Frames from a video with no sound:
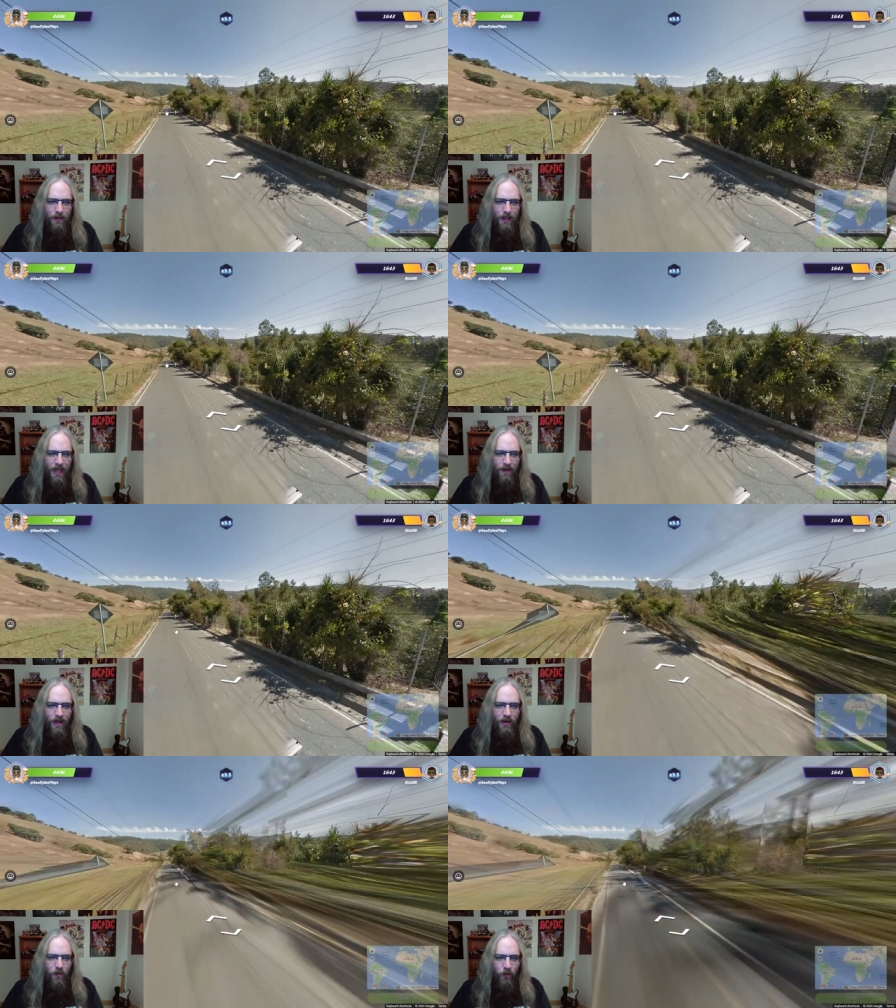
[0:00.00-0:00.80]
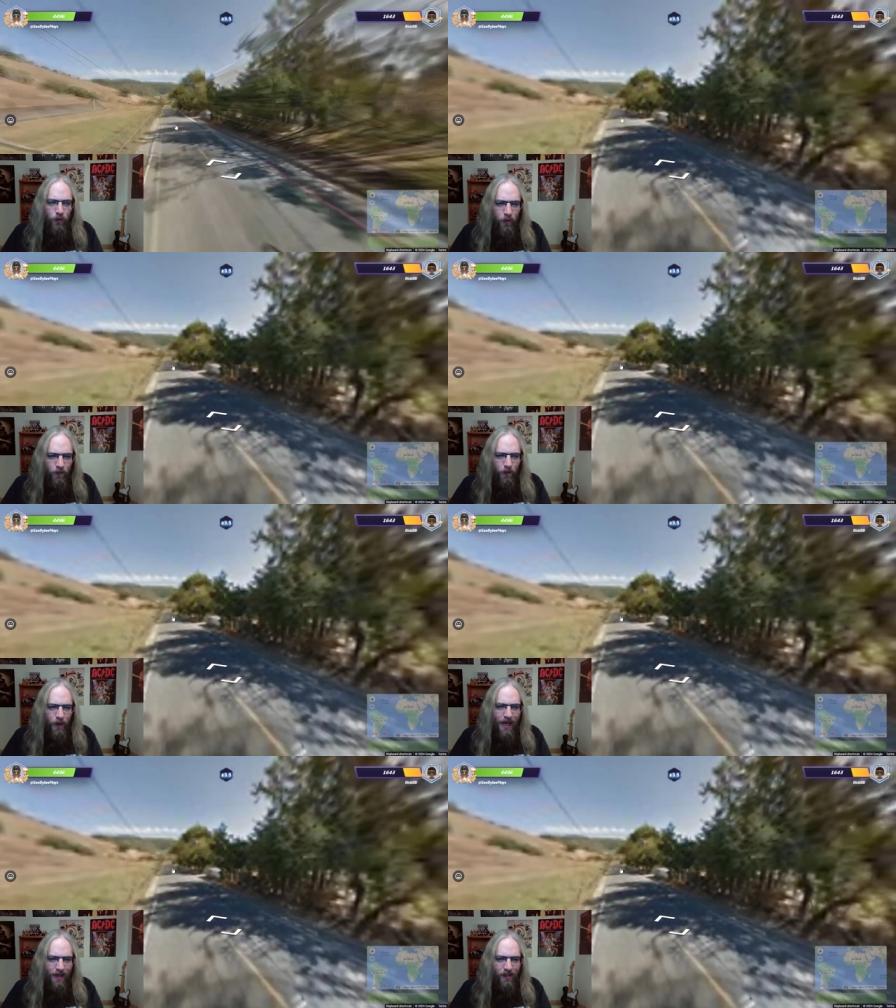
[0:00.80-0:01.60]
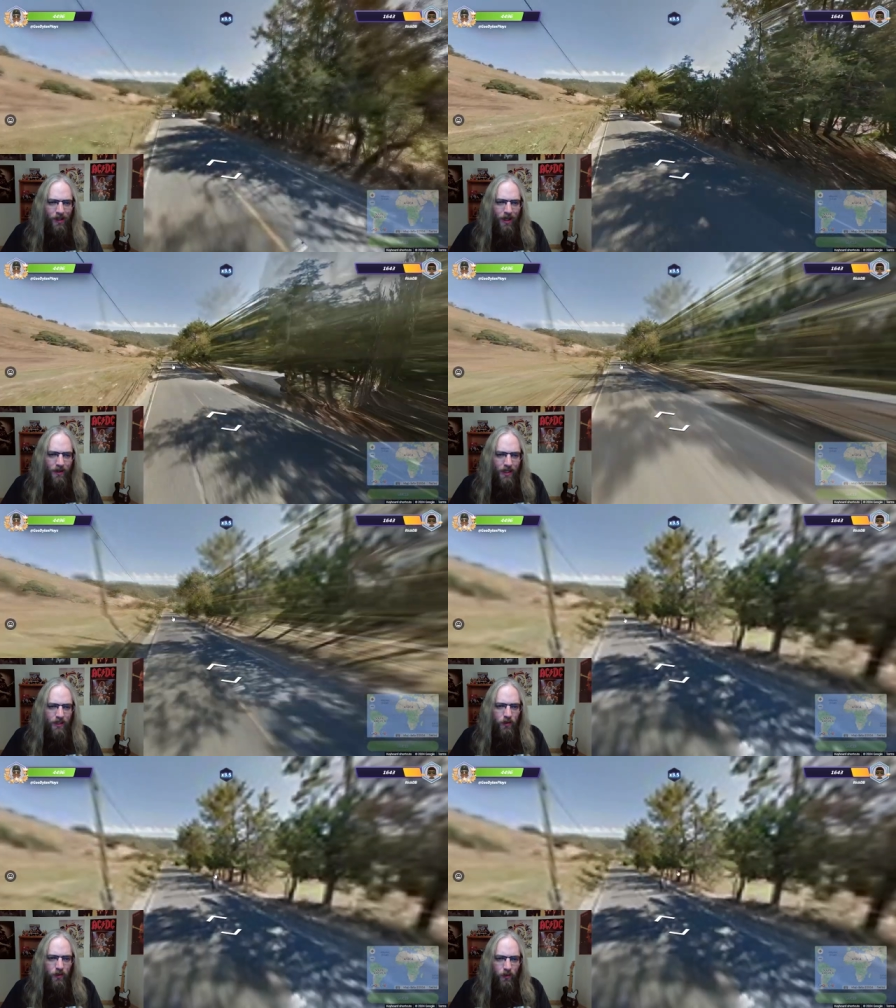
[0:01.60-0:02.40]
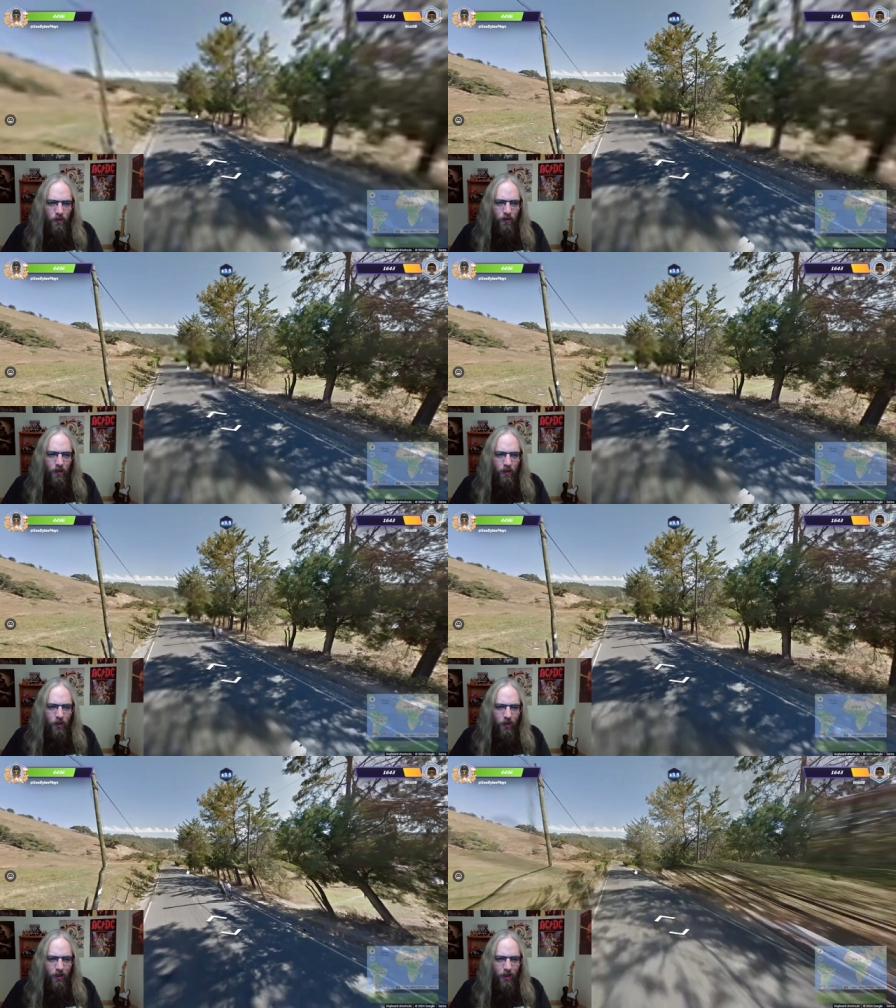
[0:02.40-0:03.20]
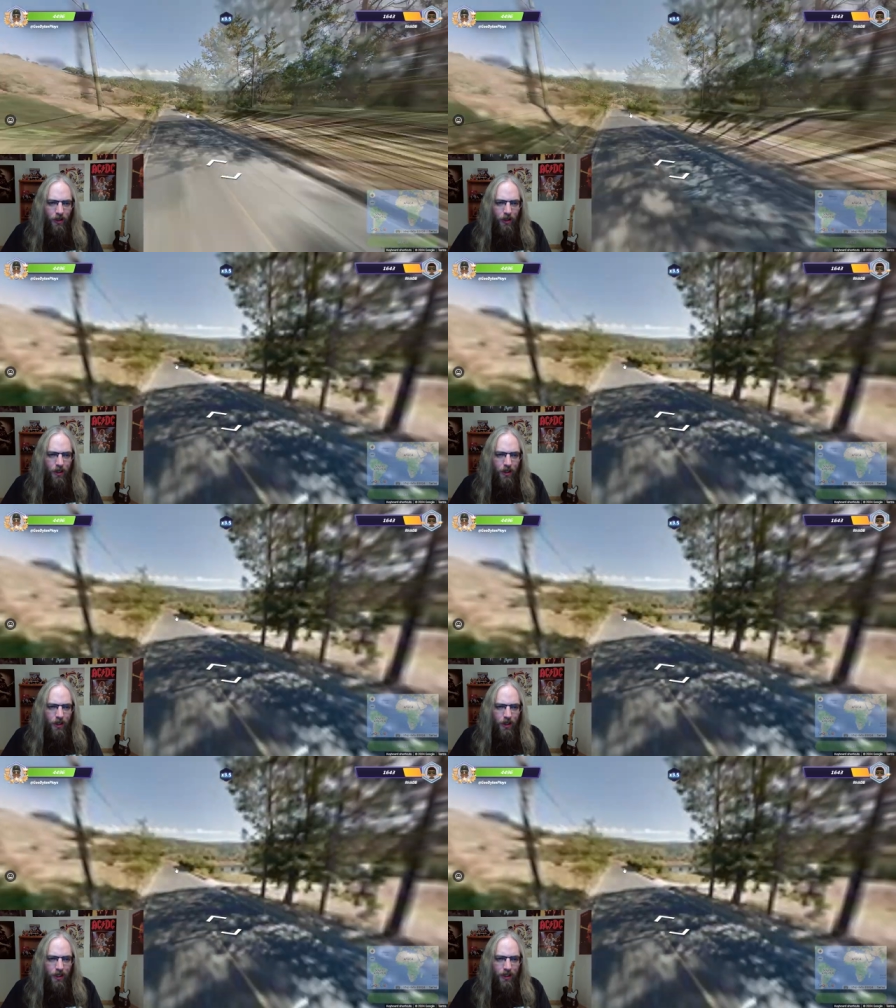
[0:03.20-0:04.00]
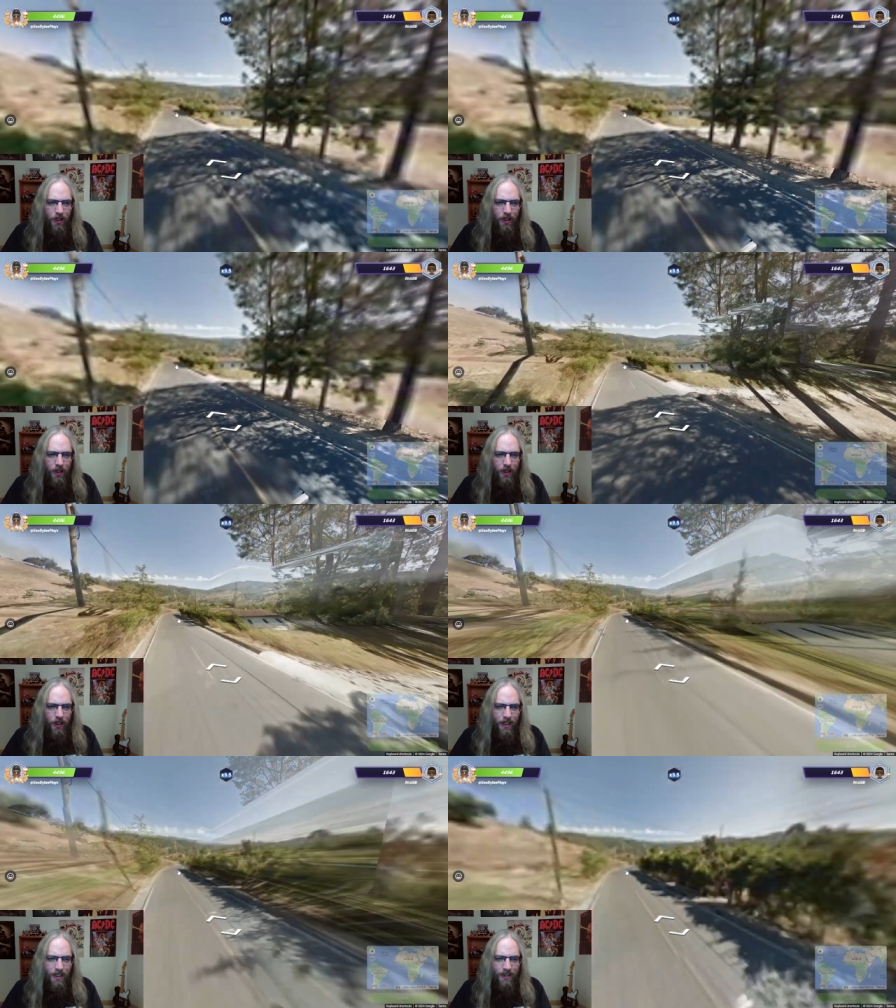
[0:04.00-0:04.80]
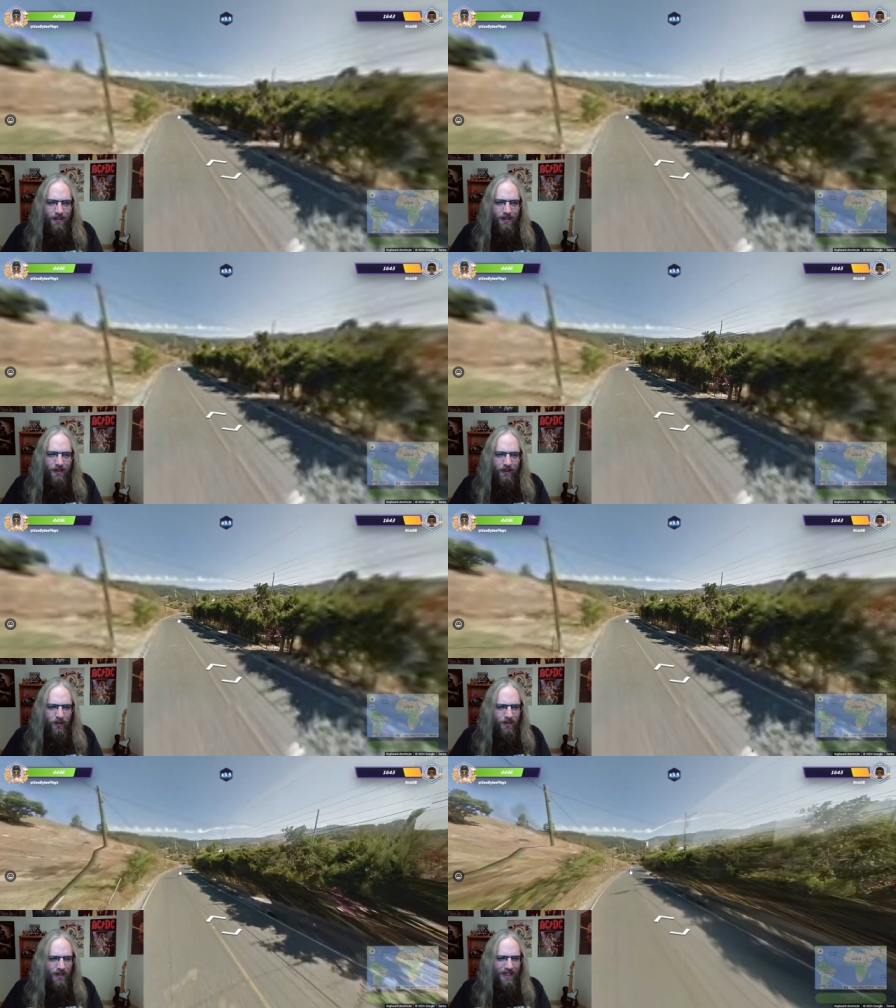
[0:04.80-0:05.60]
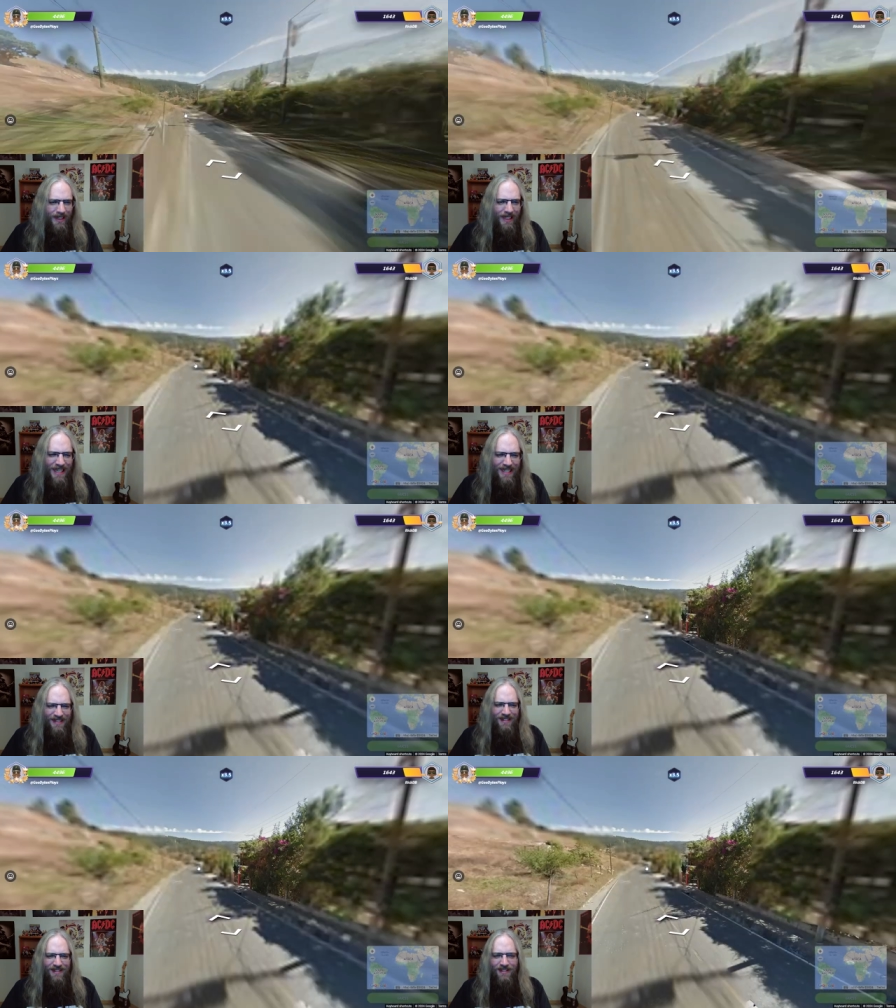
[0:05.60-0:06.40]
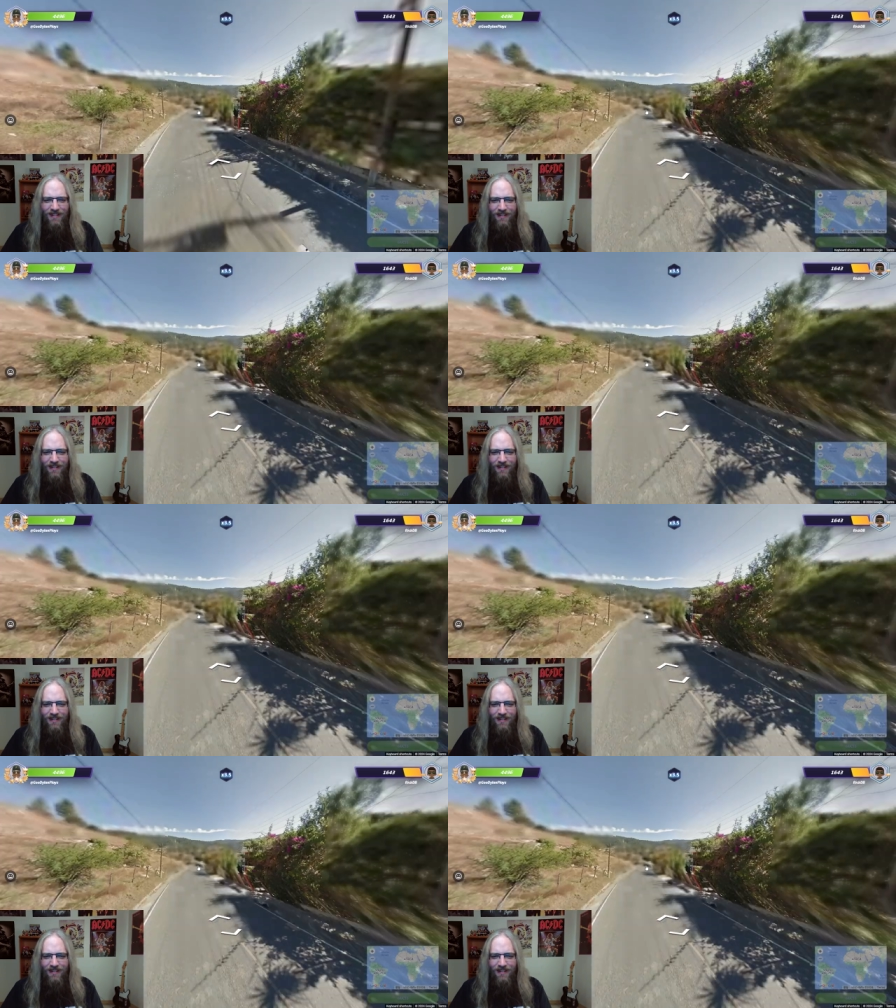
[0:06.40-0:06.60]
We have a roof rack on the Google car. And it looks like this.